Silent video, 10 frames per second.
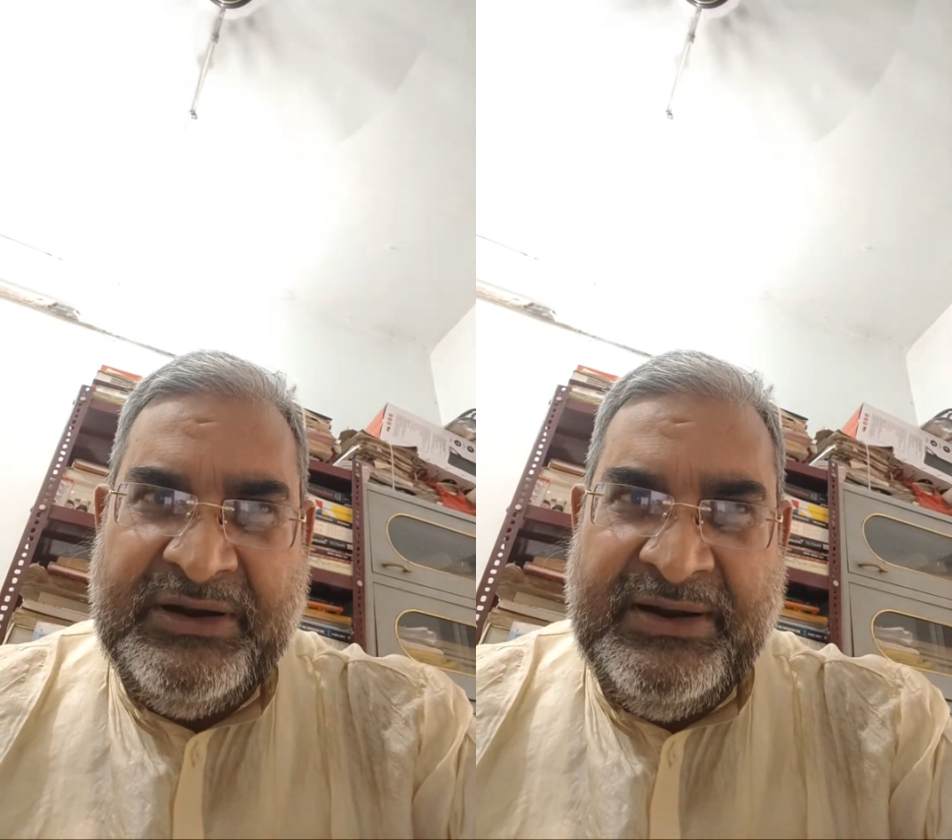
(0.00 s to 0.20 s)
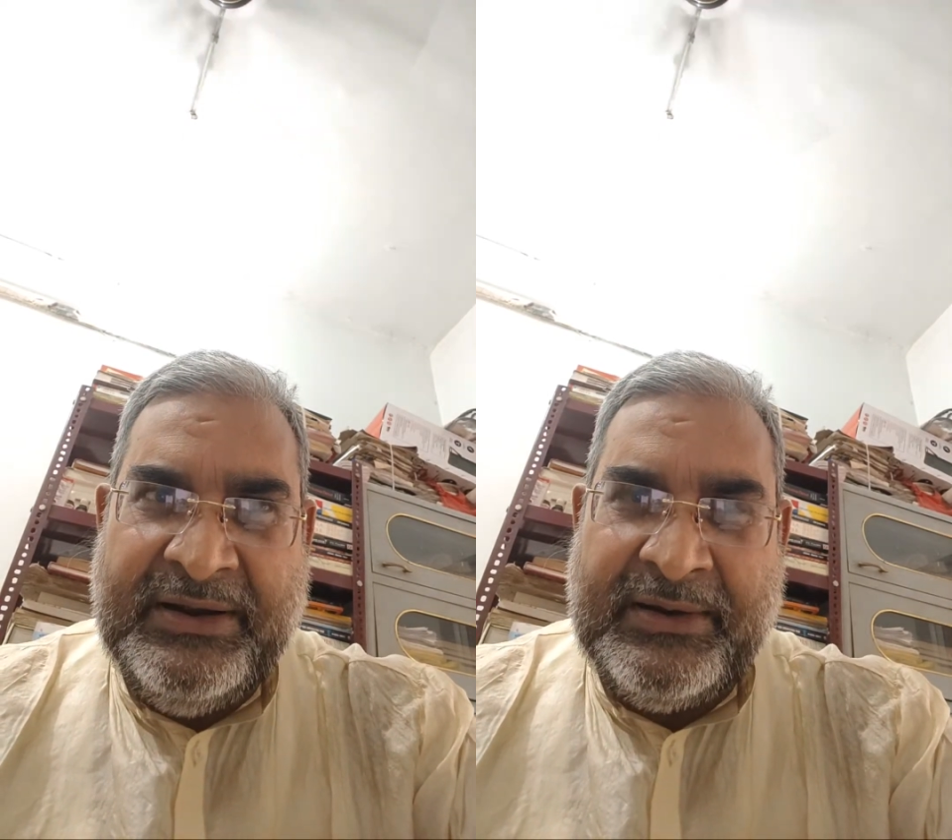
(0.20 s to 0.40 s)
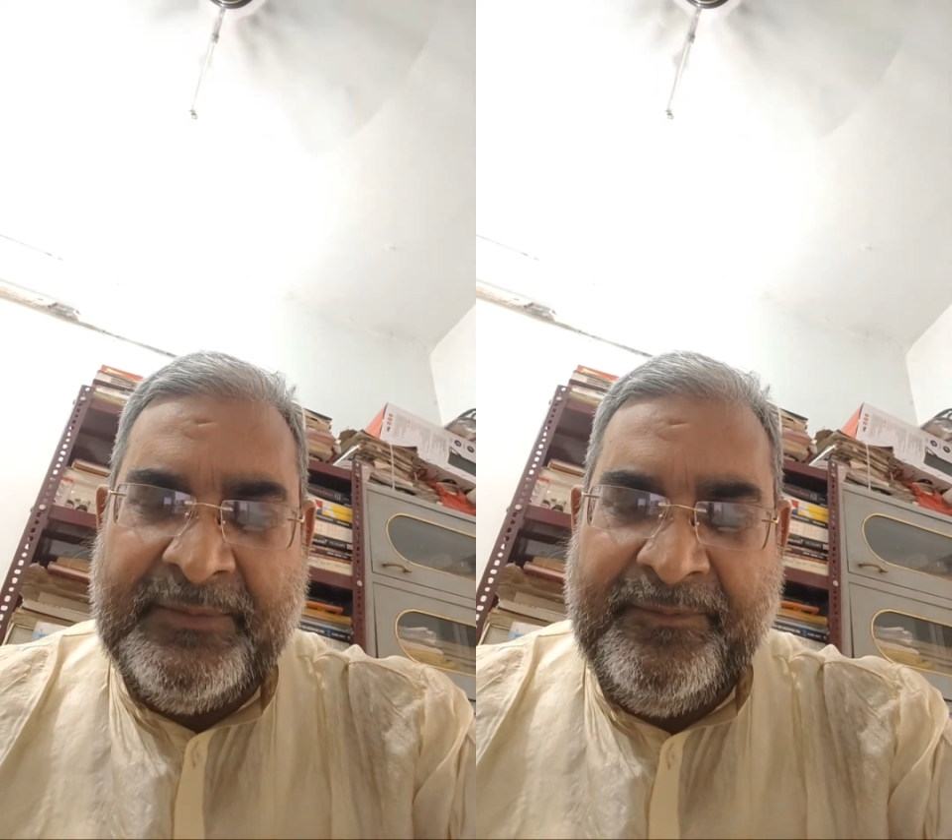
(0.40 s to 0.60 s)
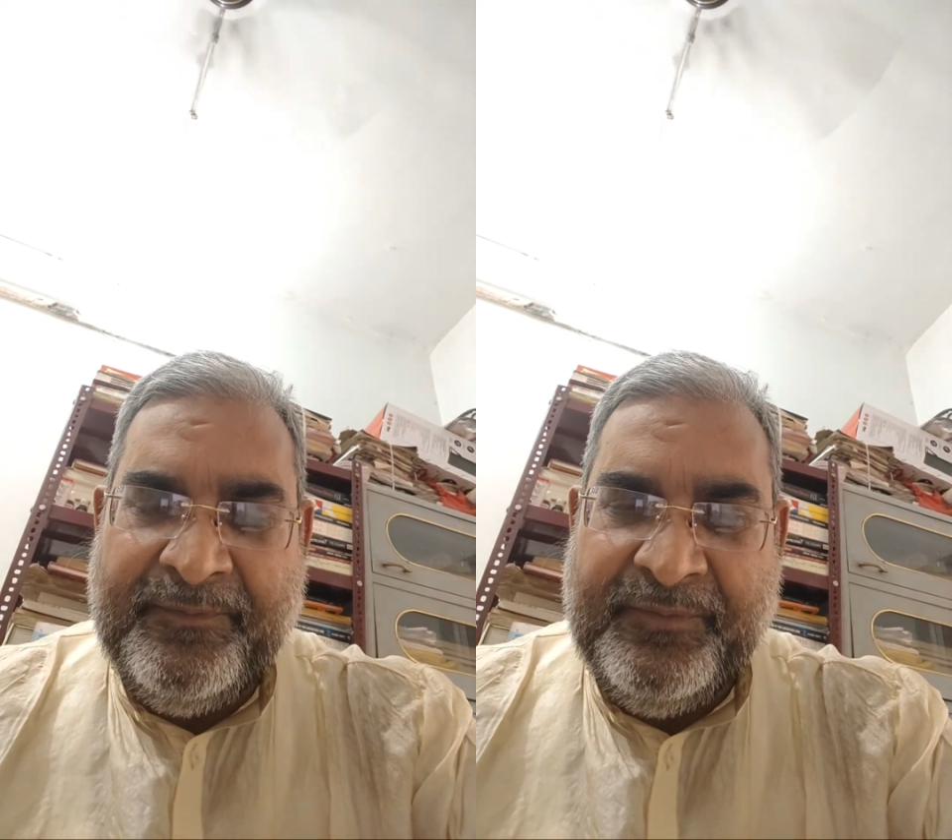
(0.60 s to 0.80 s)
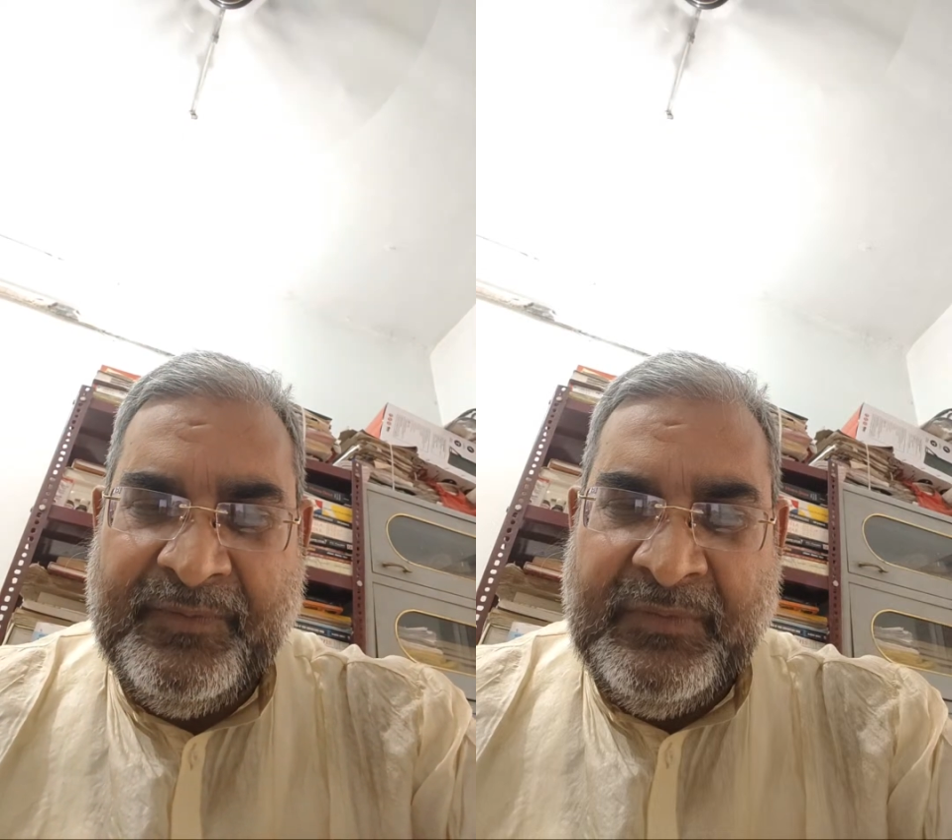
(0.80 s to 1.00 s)
here.
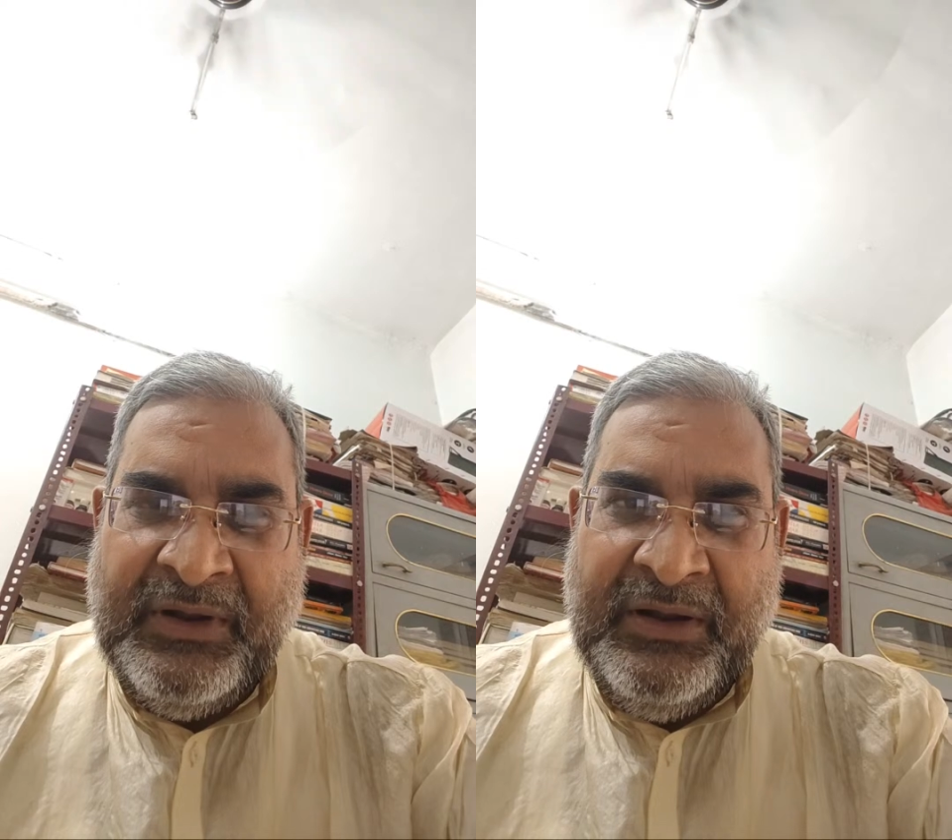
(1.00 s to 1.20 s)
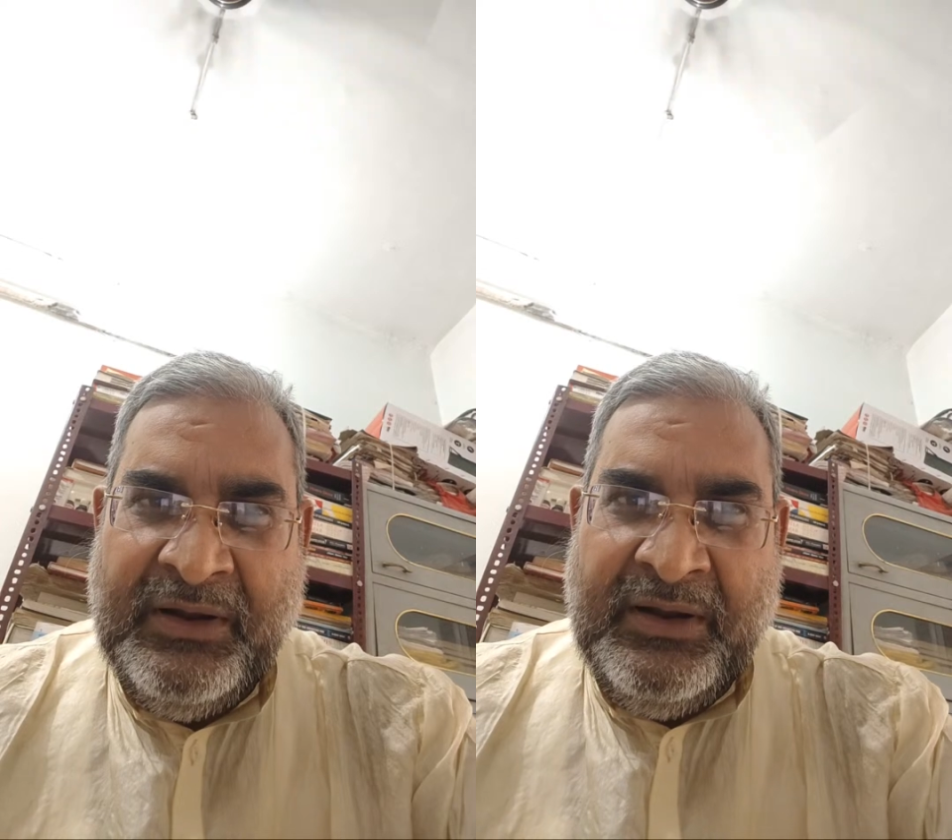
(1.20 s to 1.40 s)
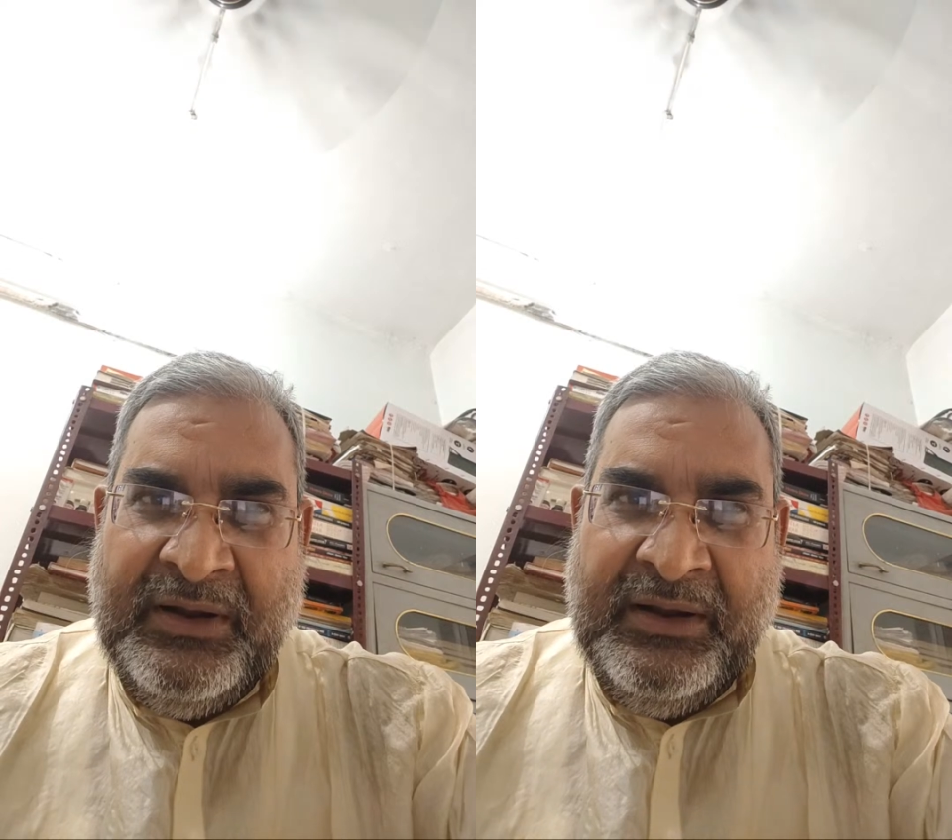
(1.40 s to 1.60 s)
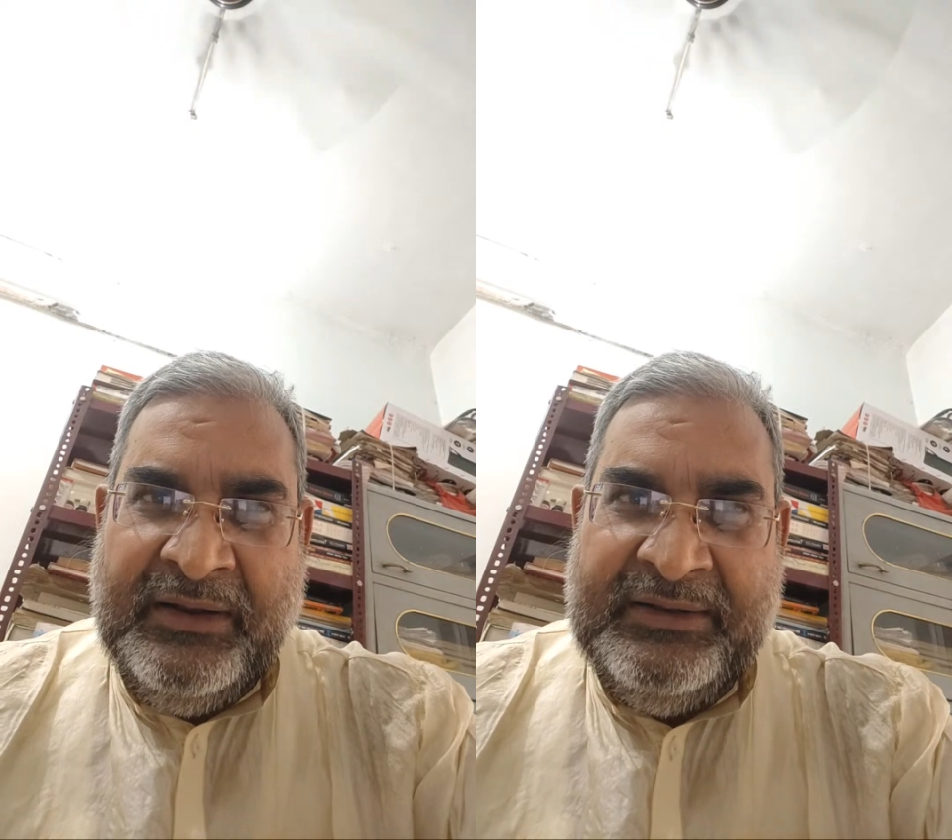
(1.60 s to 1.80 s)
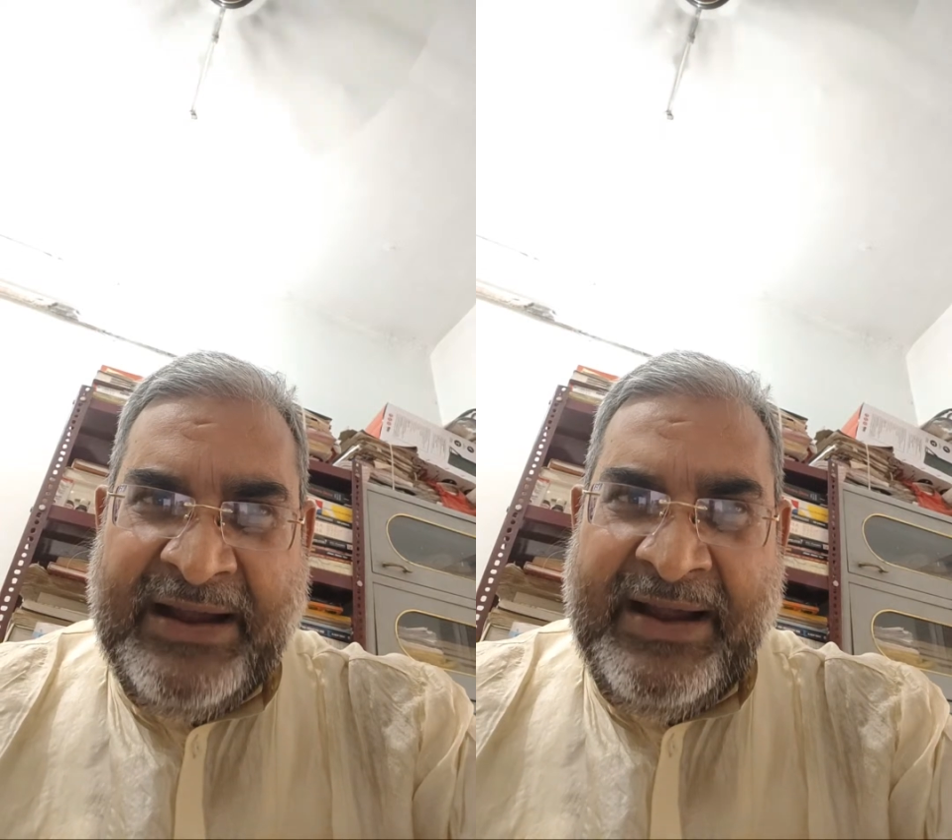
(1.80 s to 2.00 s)

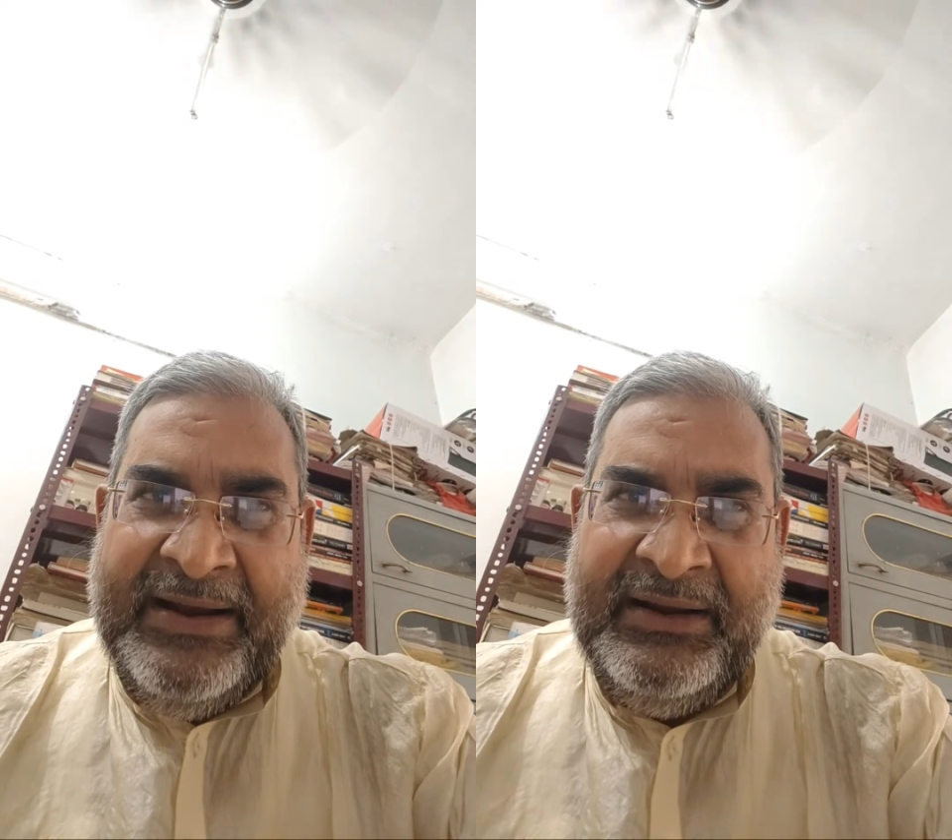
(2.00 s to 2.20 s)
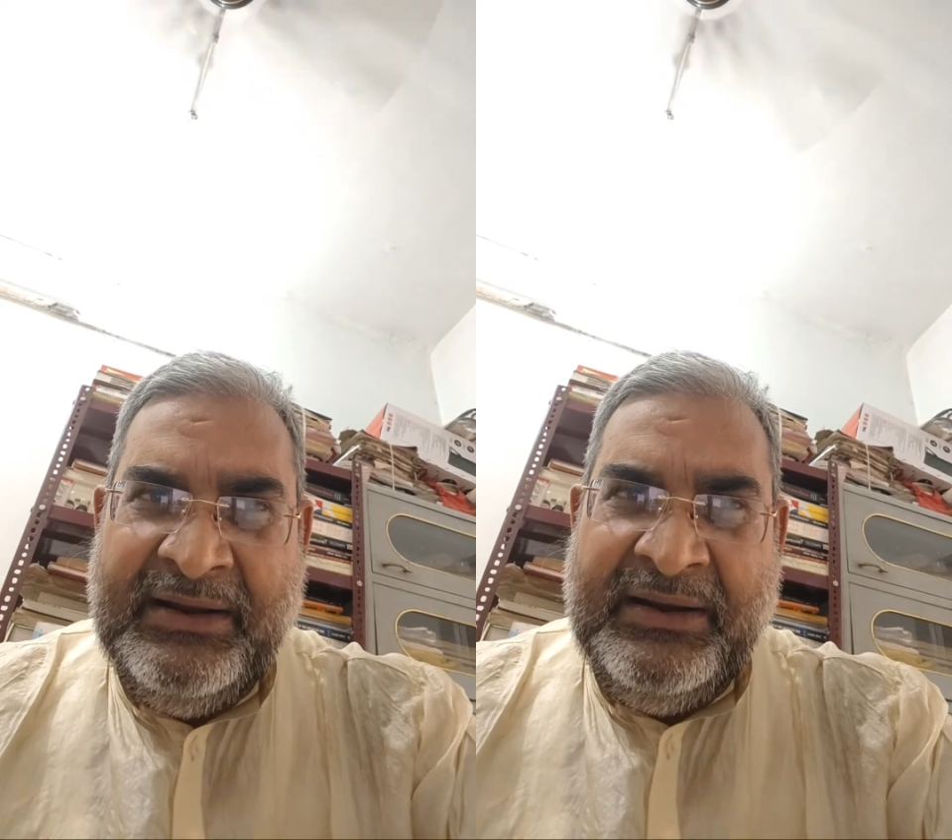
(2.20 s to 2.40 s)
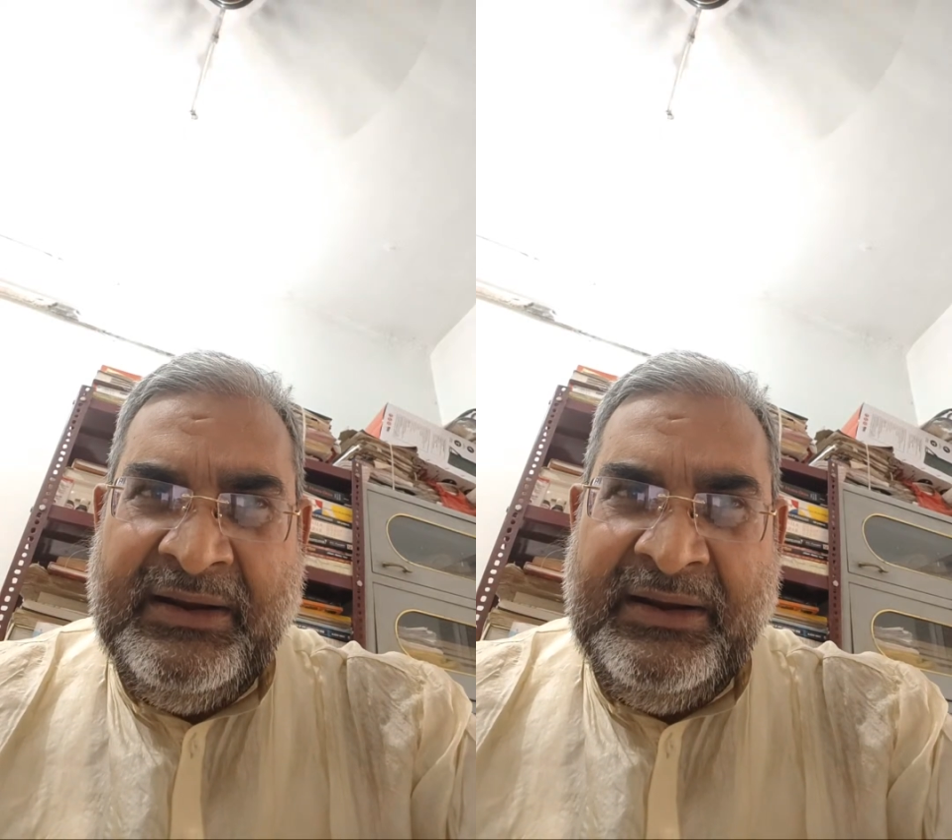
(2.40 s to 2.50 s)
Then